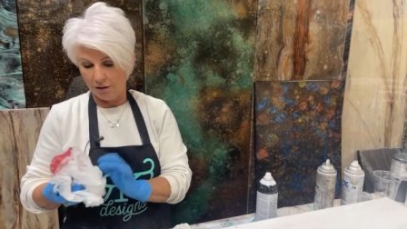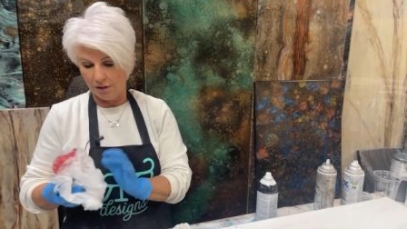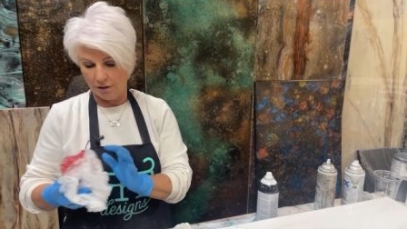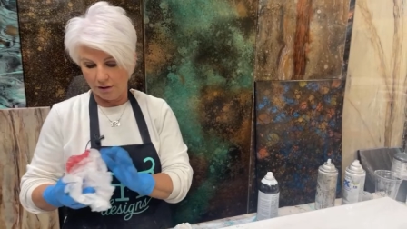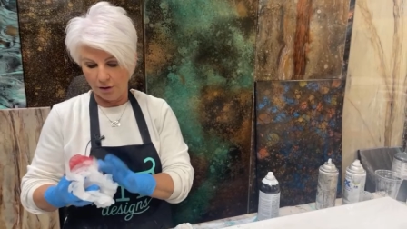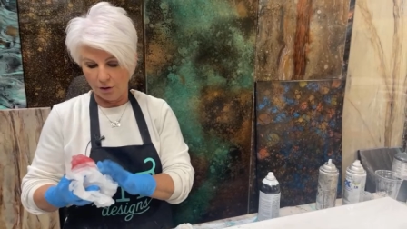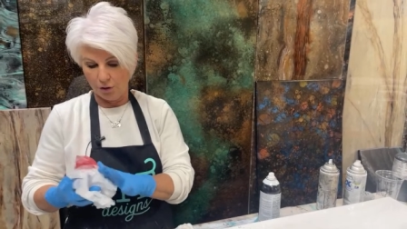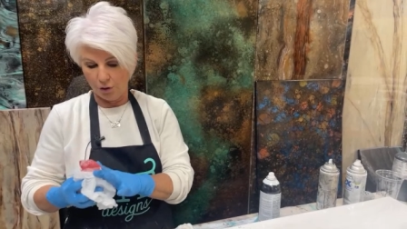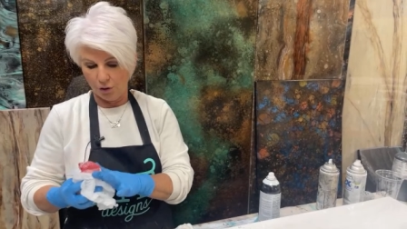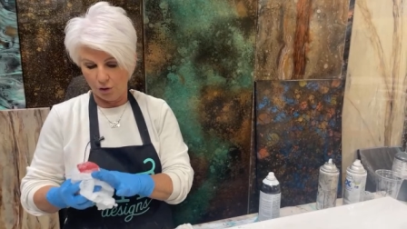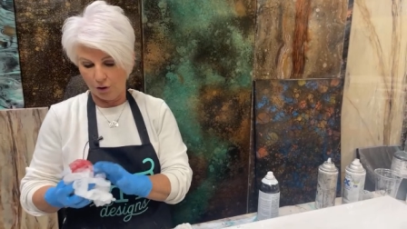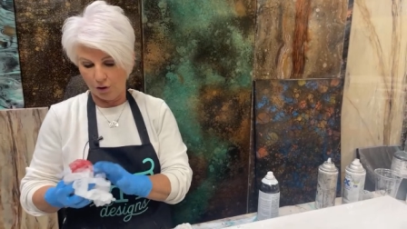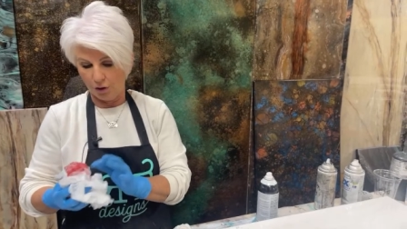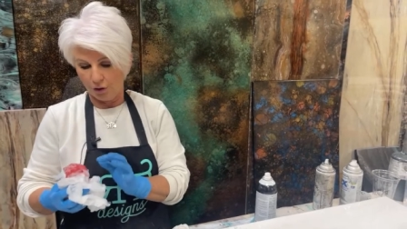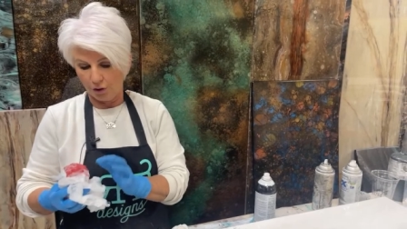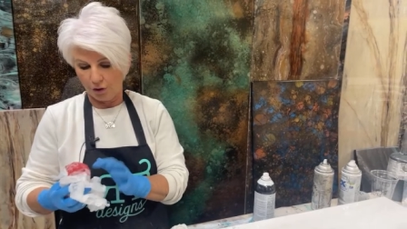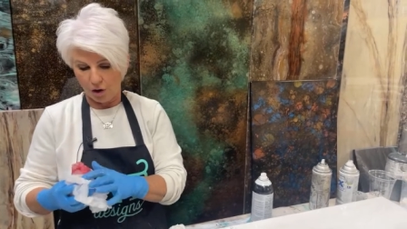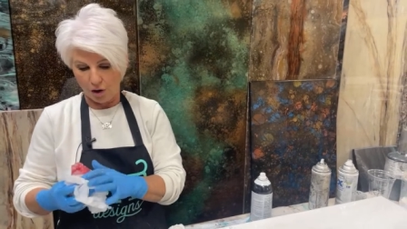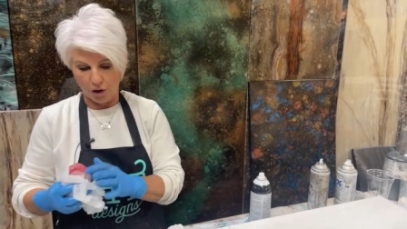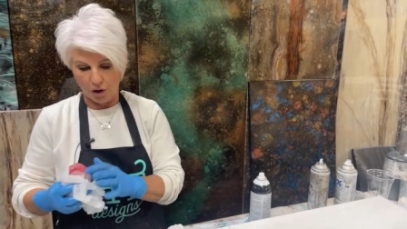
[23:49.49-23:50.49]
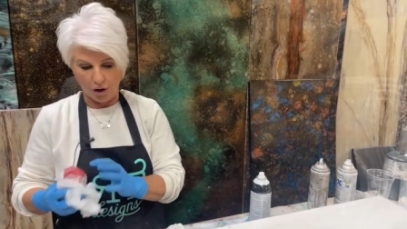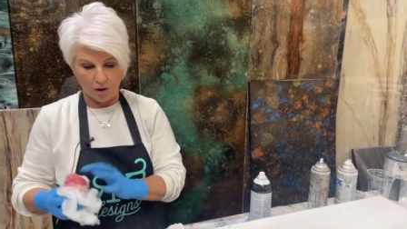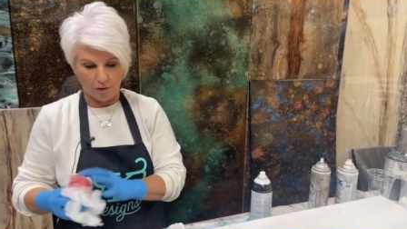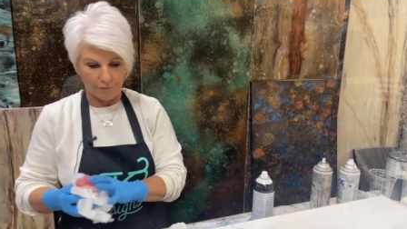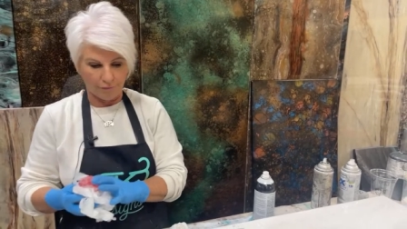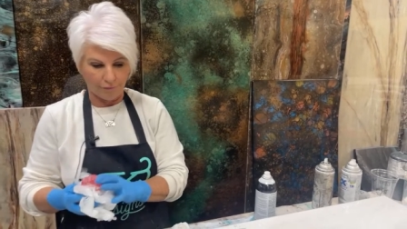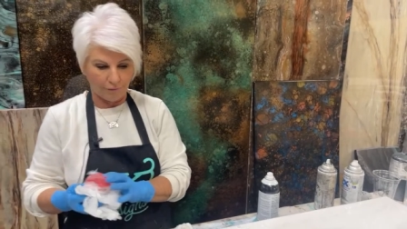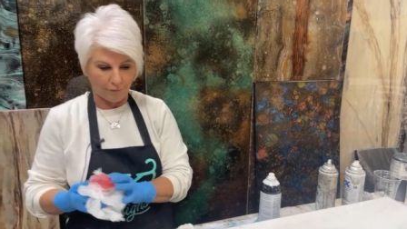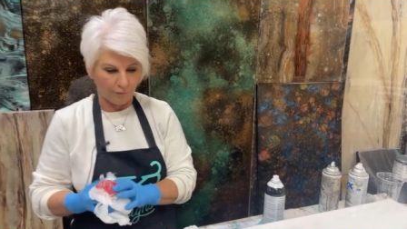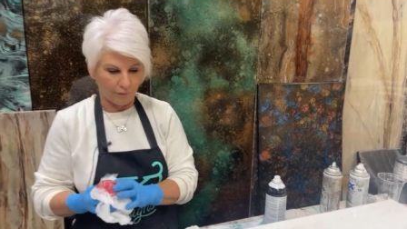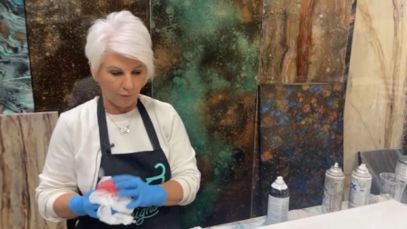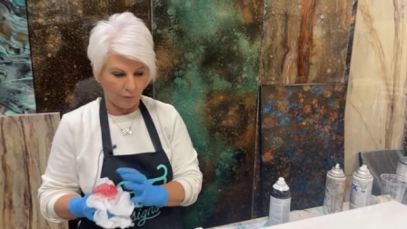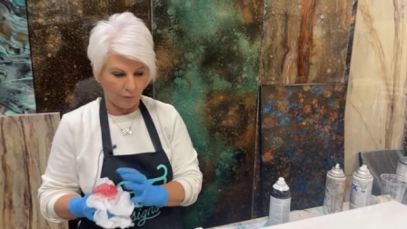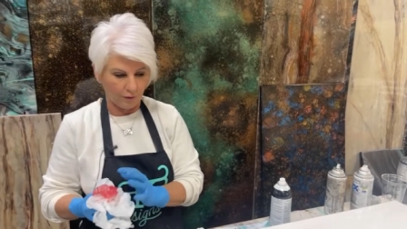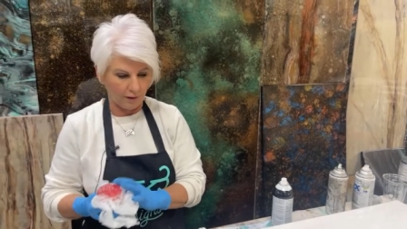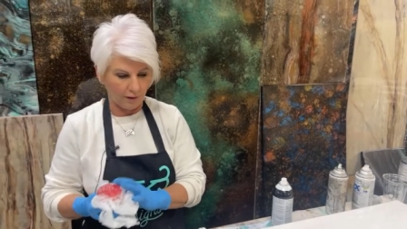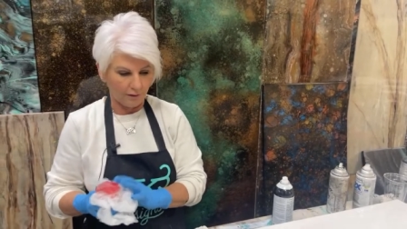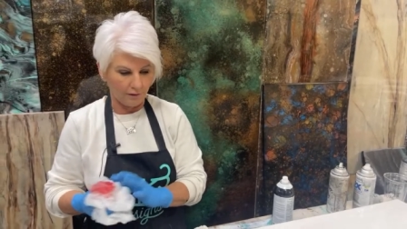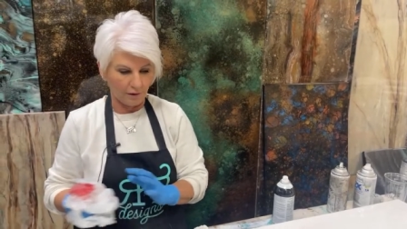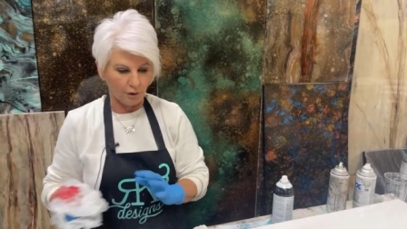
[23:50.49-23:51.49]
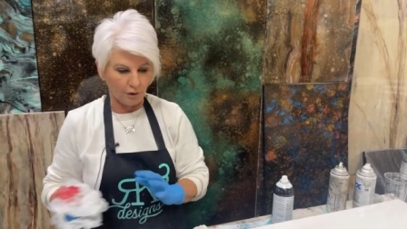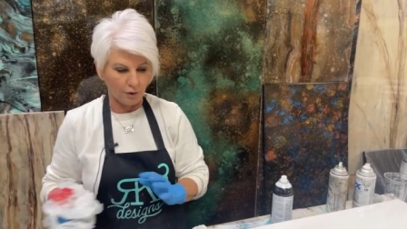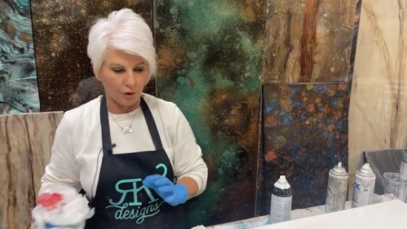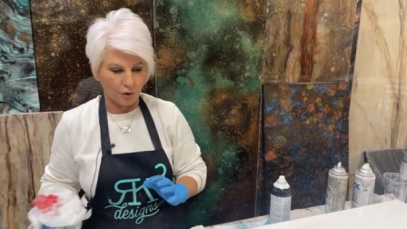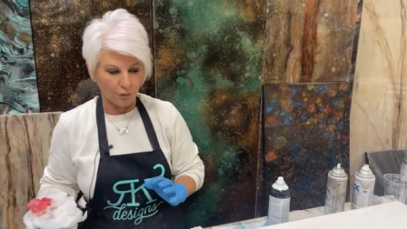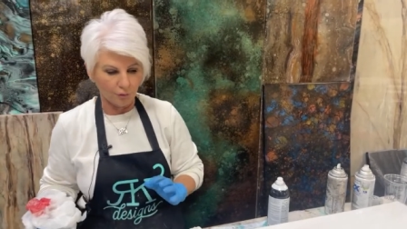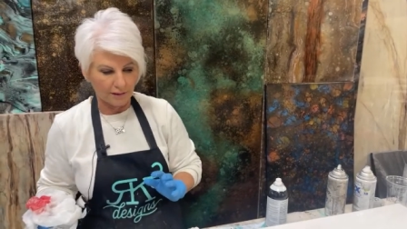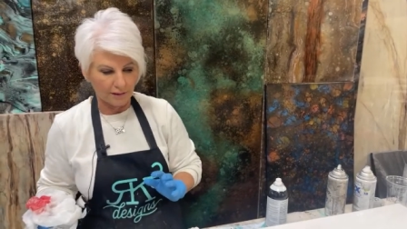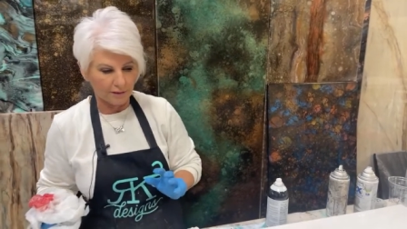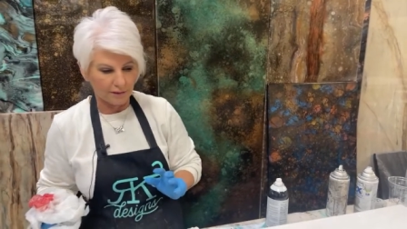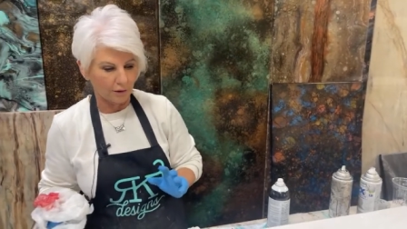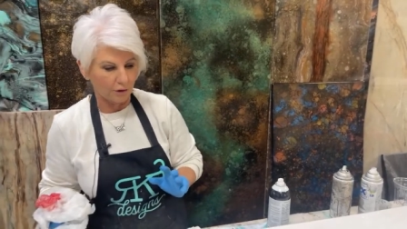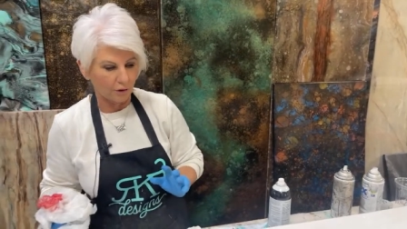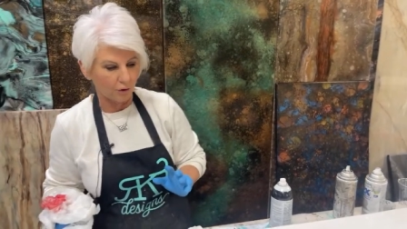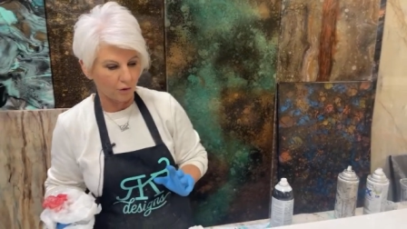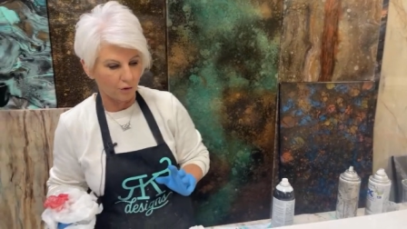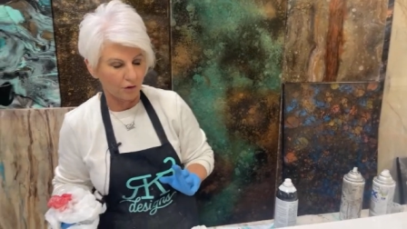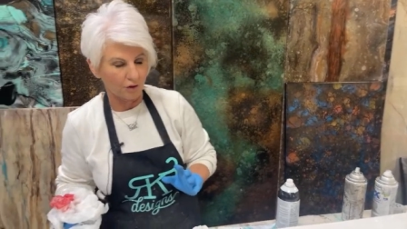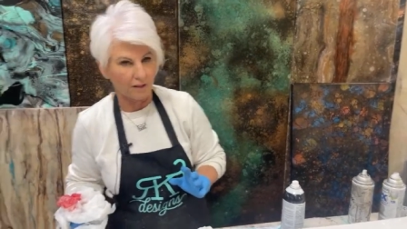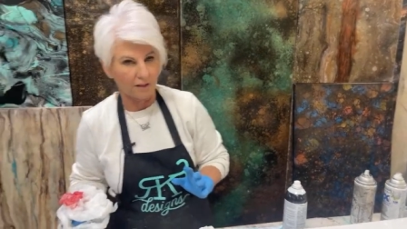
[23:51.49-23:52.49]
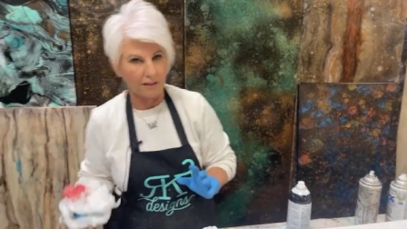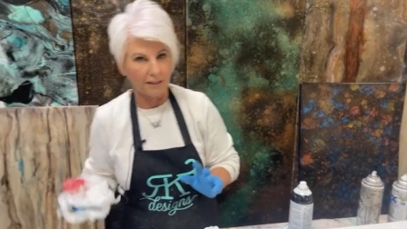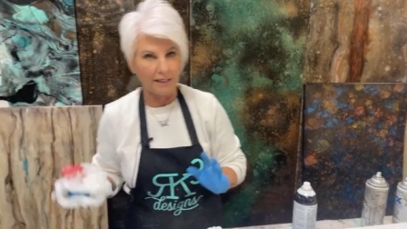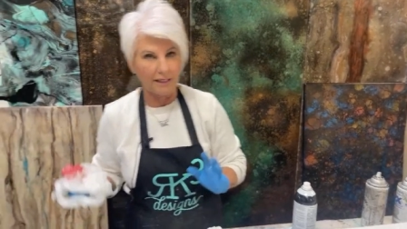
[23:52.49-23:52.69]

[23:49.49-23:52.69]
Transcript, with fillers: the new year off with a new resolution.